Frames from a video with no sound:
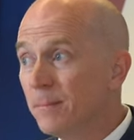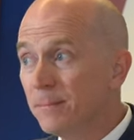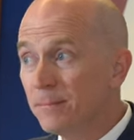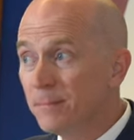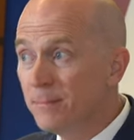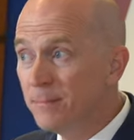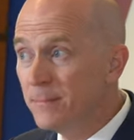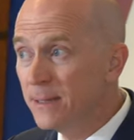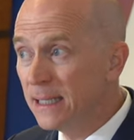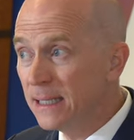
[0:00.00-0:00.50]

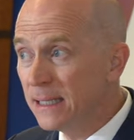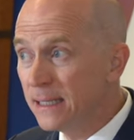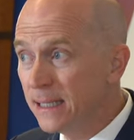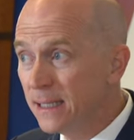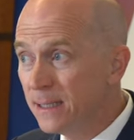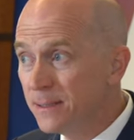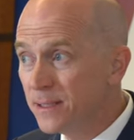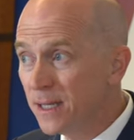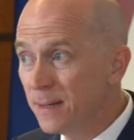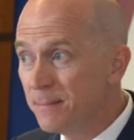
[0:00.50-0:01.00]

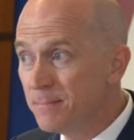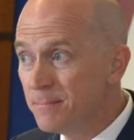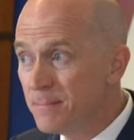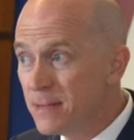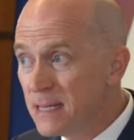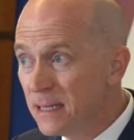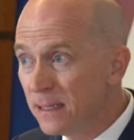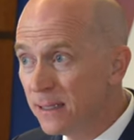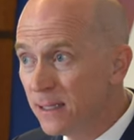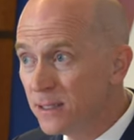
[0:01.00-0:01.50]
millions and
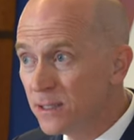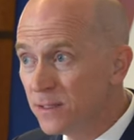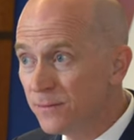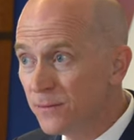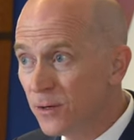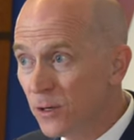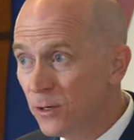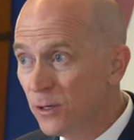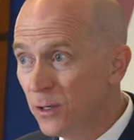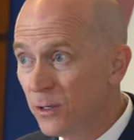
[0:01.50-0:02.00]
millions
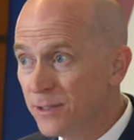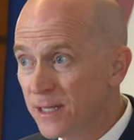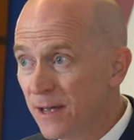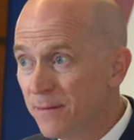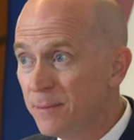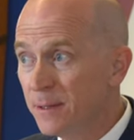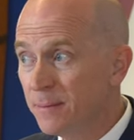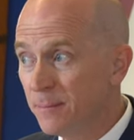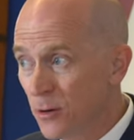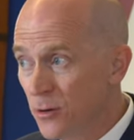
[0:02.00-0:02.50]
of girls
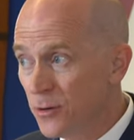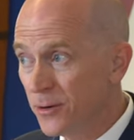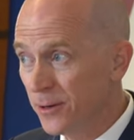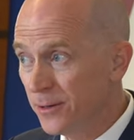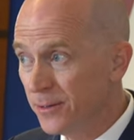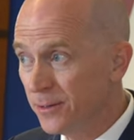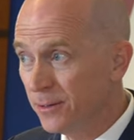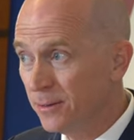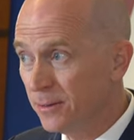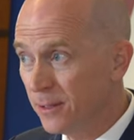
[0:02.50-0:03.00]
have been
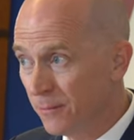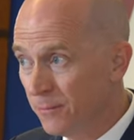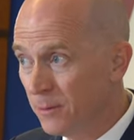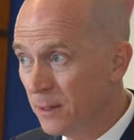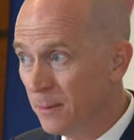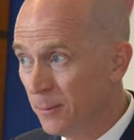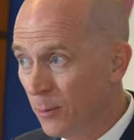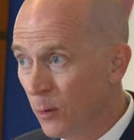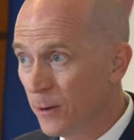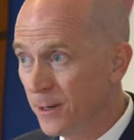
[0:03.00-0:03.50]
murdered. They've
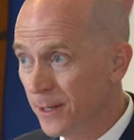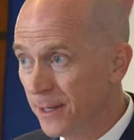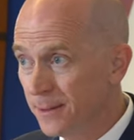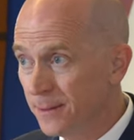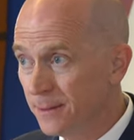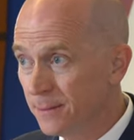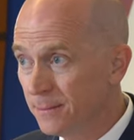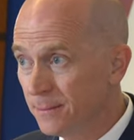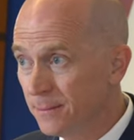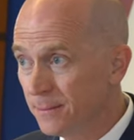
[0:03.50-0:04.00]
been aborted,
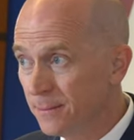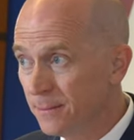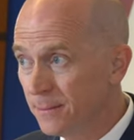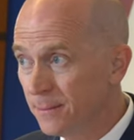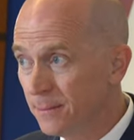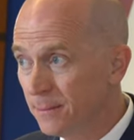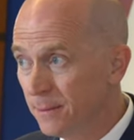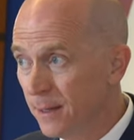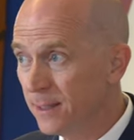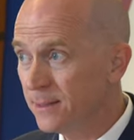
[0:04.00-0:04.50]

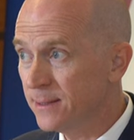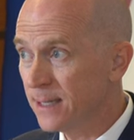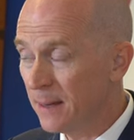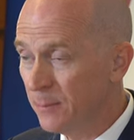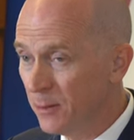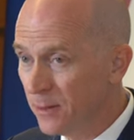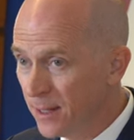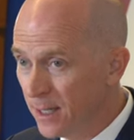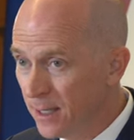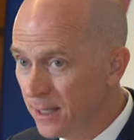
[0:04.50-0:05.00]
right?
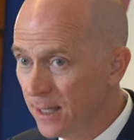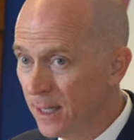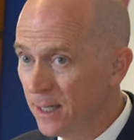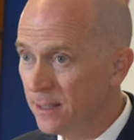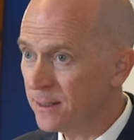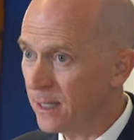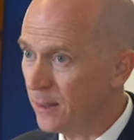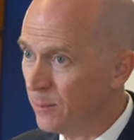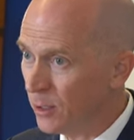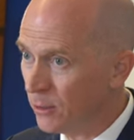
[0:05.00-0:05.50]
Same with India,
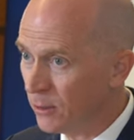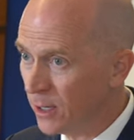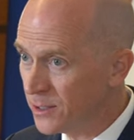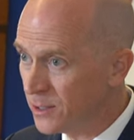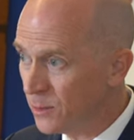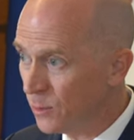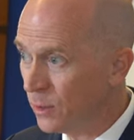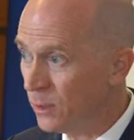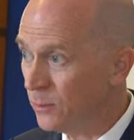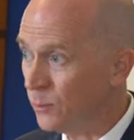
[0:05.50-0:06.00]
same across
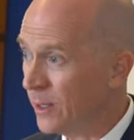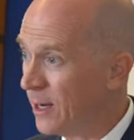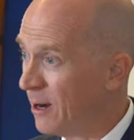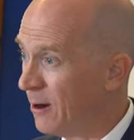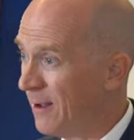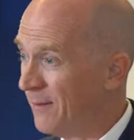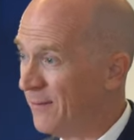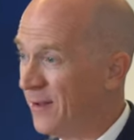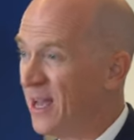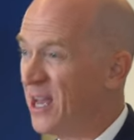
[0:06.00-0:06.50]
the world. We
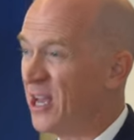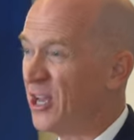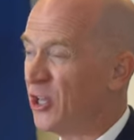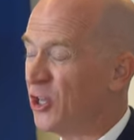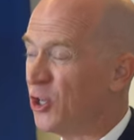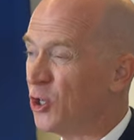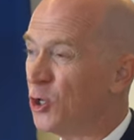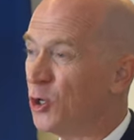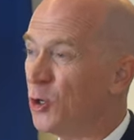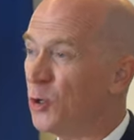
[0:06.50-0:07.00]
are have
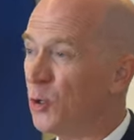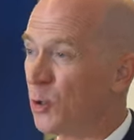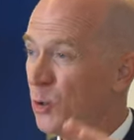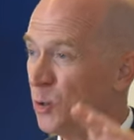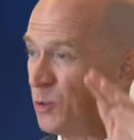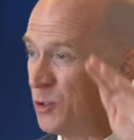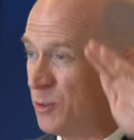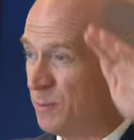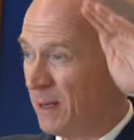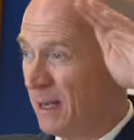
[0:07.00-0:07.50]

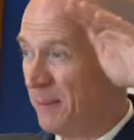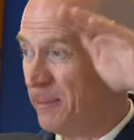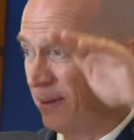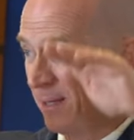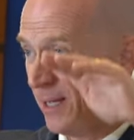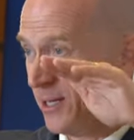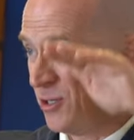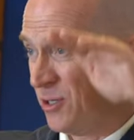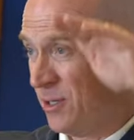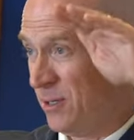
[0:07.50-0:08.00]
huge
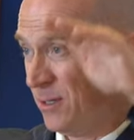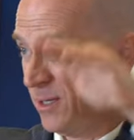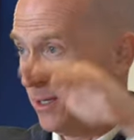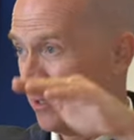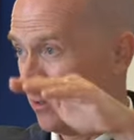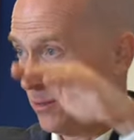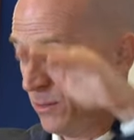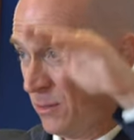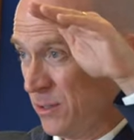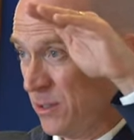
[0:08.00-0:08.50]
population
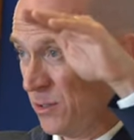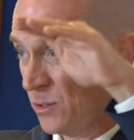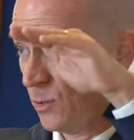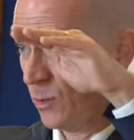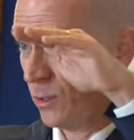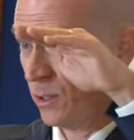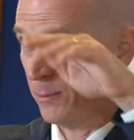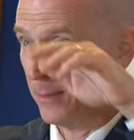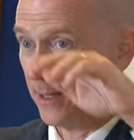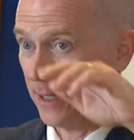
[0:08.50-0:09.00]

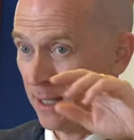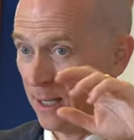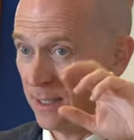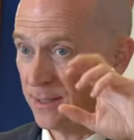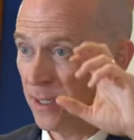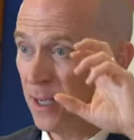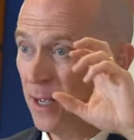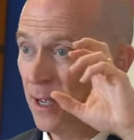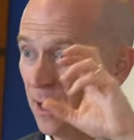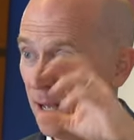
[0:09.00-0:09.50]
disorder
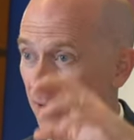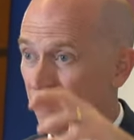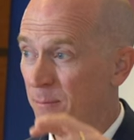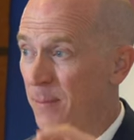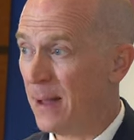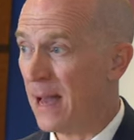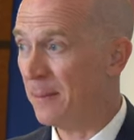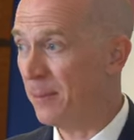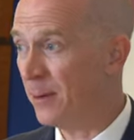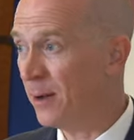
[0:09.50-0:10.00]
because of
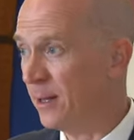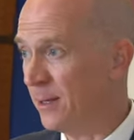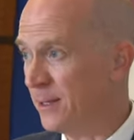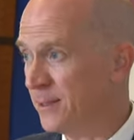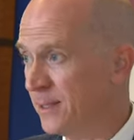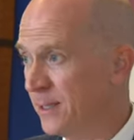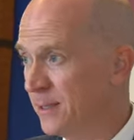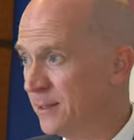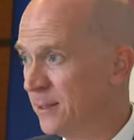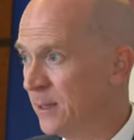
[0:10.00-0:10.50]
bad
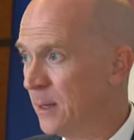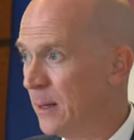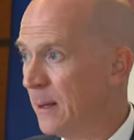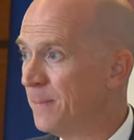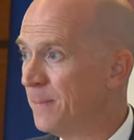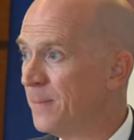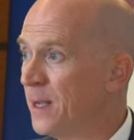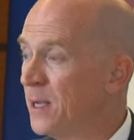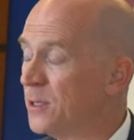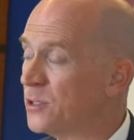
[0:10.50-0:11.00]
policies.
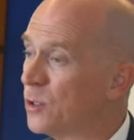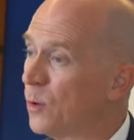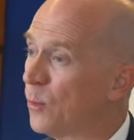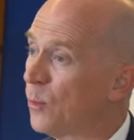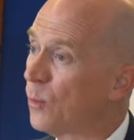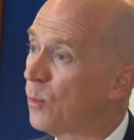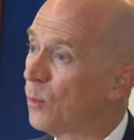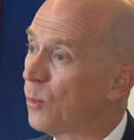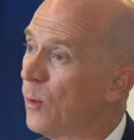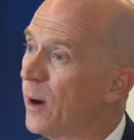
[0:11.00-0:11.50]
So
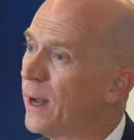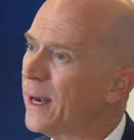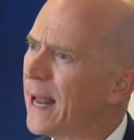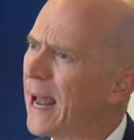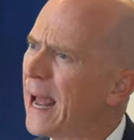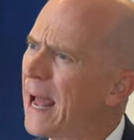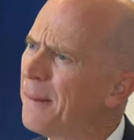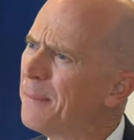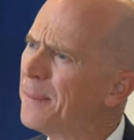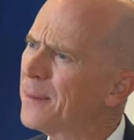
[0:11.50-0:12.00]
what
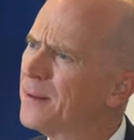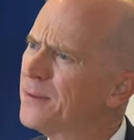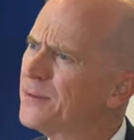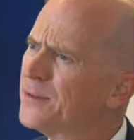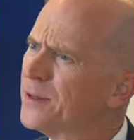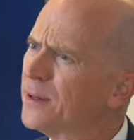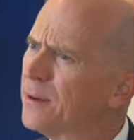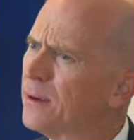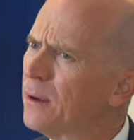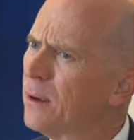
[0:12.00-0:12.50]

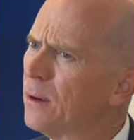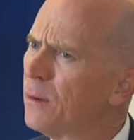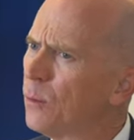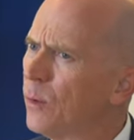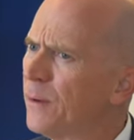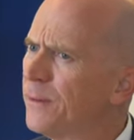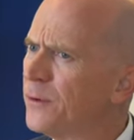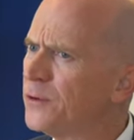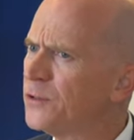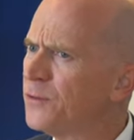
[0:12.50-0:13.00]
happens
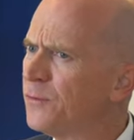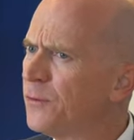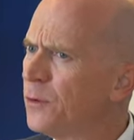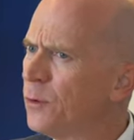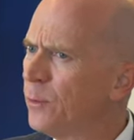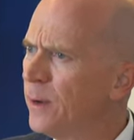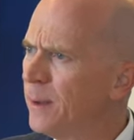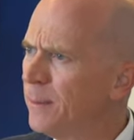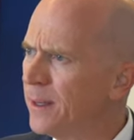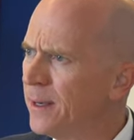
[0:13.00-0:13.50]
when there's
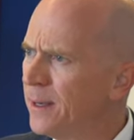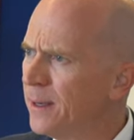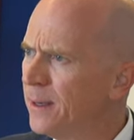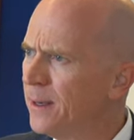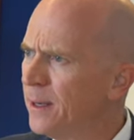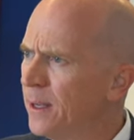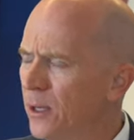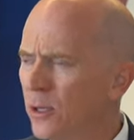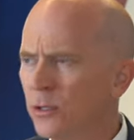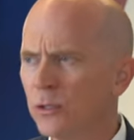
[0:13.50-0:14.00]
few women?
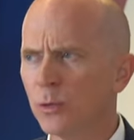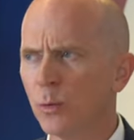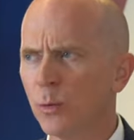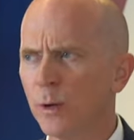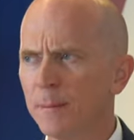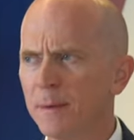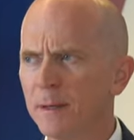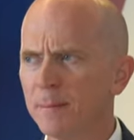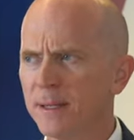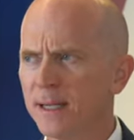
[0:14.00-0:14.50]
Do
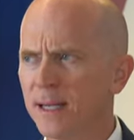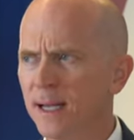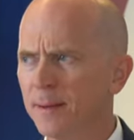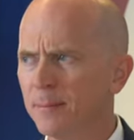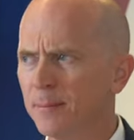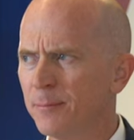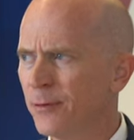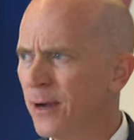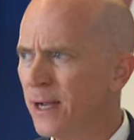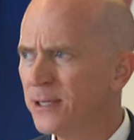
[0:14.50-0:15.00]
women
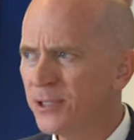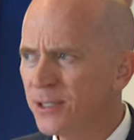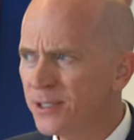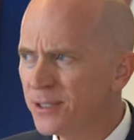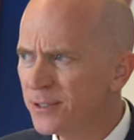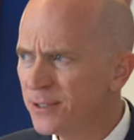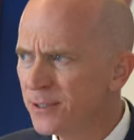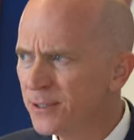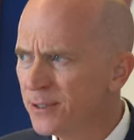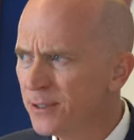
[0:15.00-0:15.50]
become
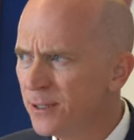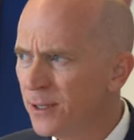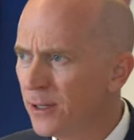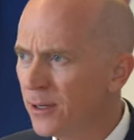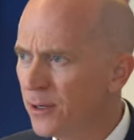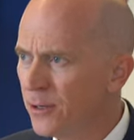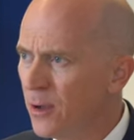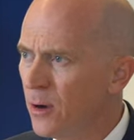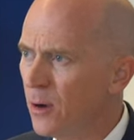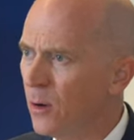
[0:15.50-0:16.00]
precious?
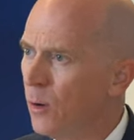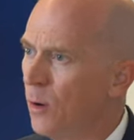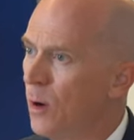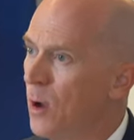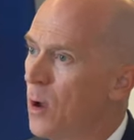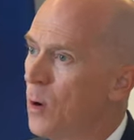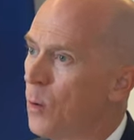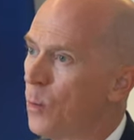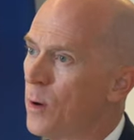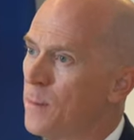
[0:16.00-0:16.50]
No,
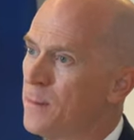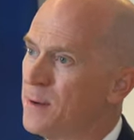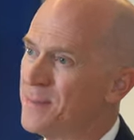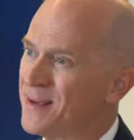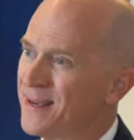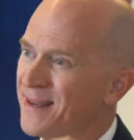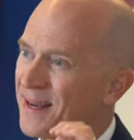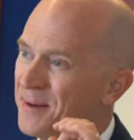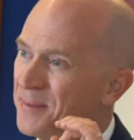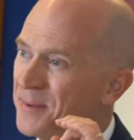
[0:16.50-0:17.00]
women
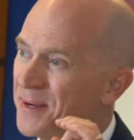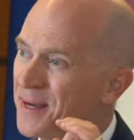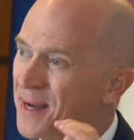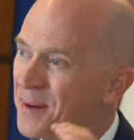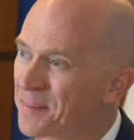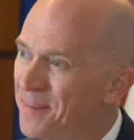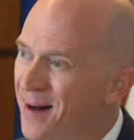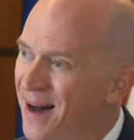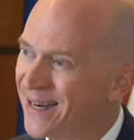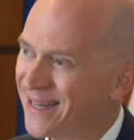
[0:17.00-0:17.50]
become
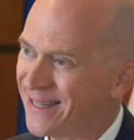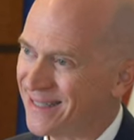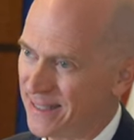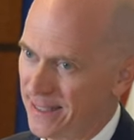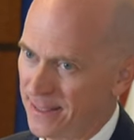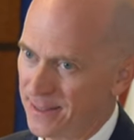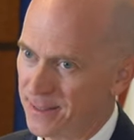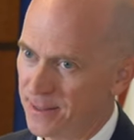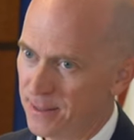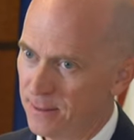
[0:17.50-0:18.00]

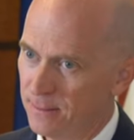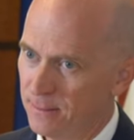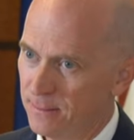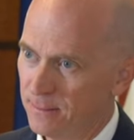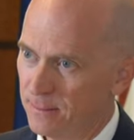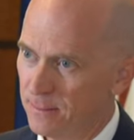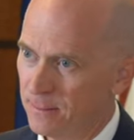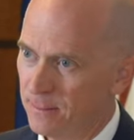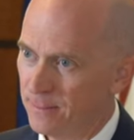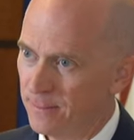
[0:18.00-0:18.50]
commodities.
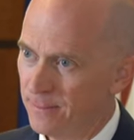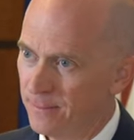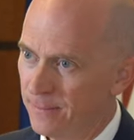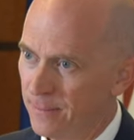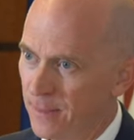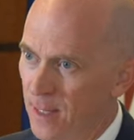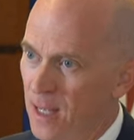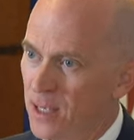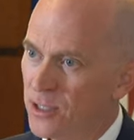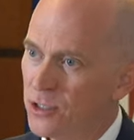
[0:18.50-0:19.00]

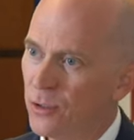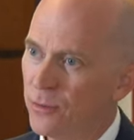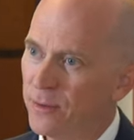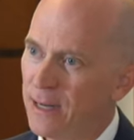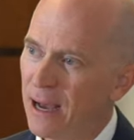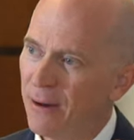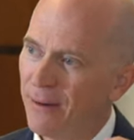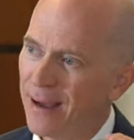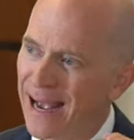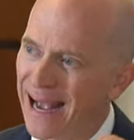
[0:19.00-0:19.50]
So
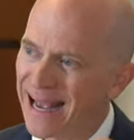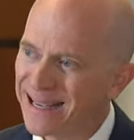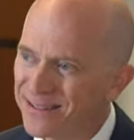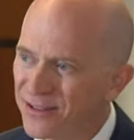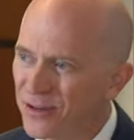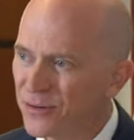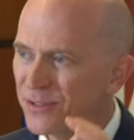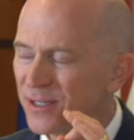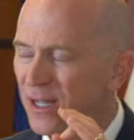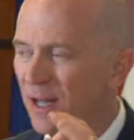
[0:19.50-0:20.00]
now
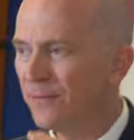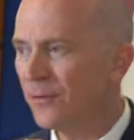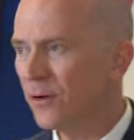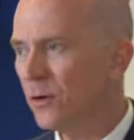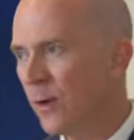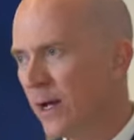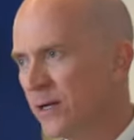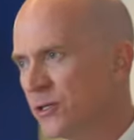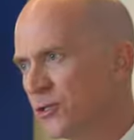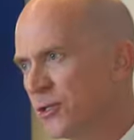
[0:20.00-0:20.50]
ask yourself a
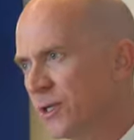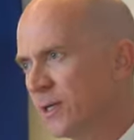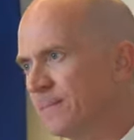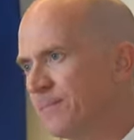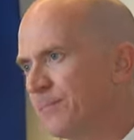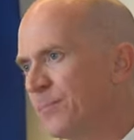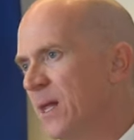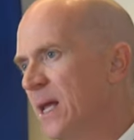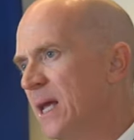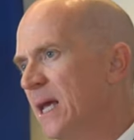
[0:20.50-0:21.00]
question.
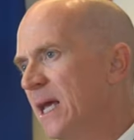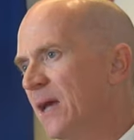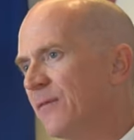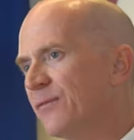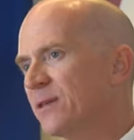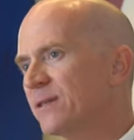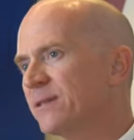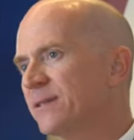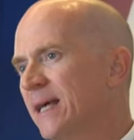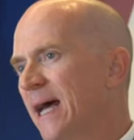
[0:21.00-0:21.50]
If
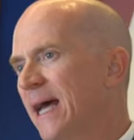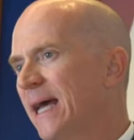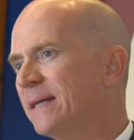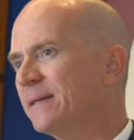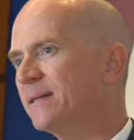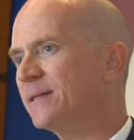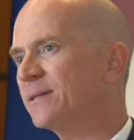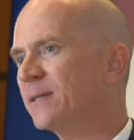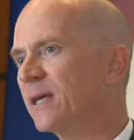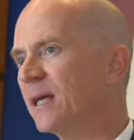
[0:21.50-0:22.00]
the
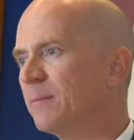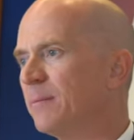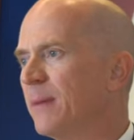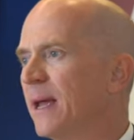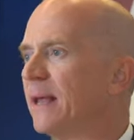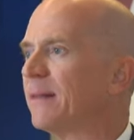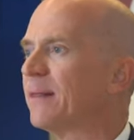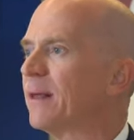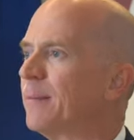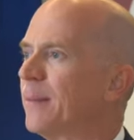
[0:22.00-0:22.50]
scientists can
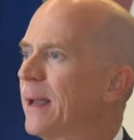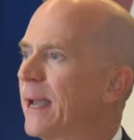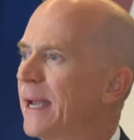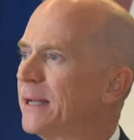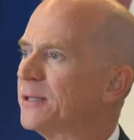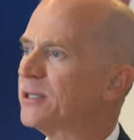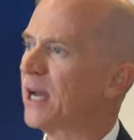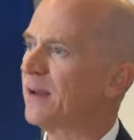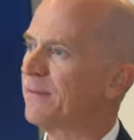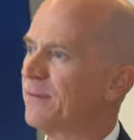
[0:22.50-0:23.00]
make them
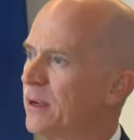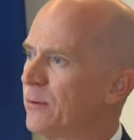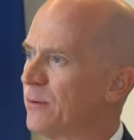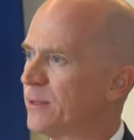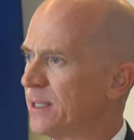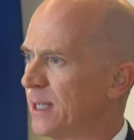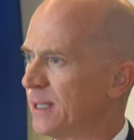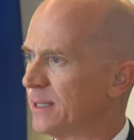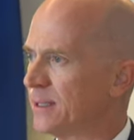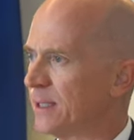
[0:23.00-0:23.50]
HIV
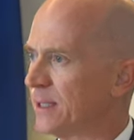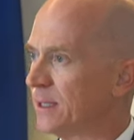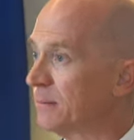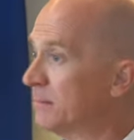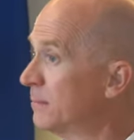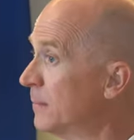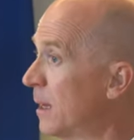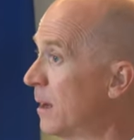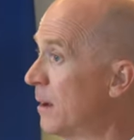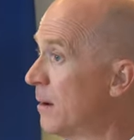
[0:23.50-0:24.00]
resistant,
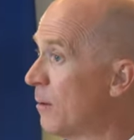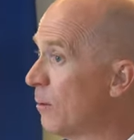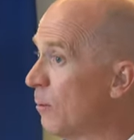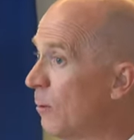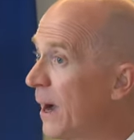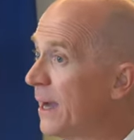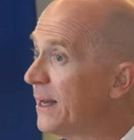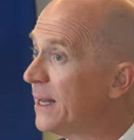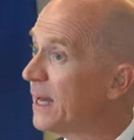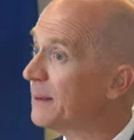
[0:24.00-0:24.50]

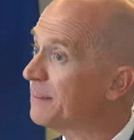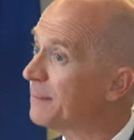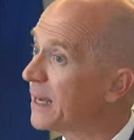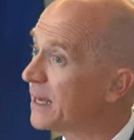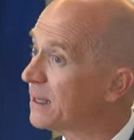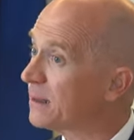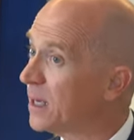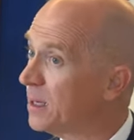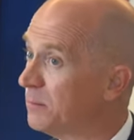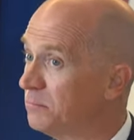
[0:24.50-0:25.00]
why not
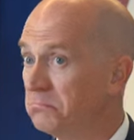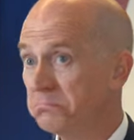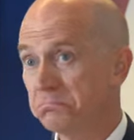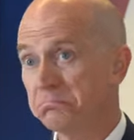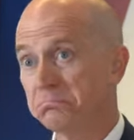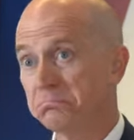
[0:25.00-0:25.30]
make them